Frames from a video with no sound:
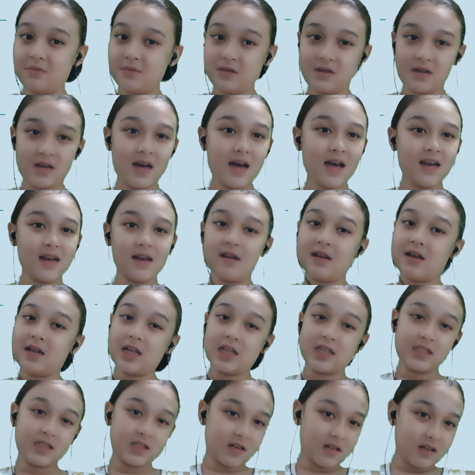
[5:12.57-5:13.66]
Done.
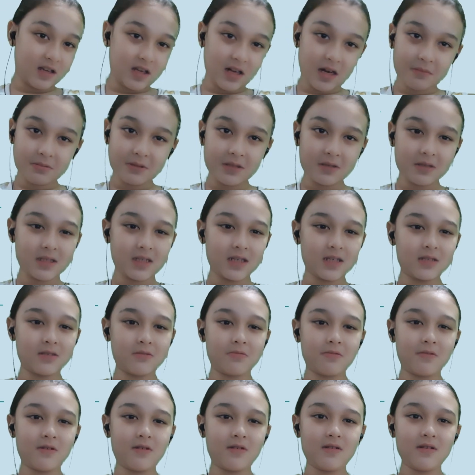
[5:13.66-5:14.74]
It's cleanup
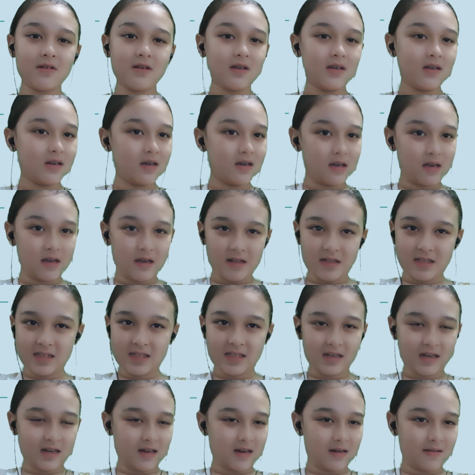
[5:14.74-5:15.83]
successful. It's,
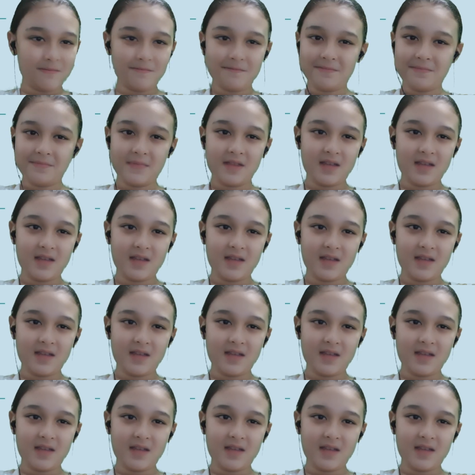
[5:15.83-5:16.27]
um,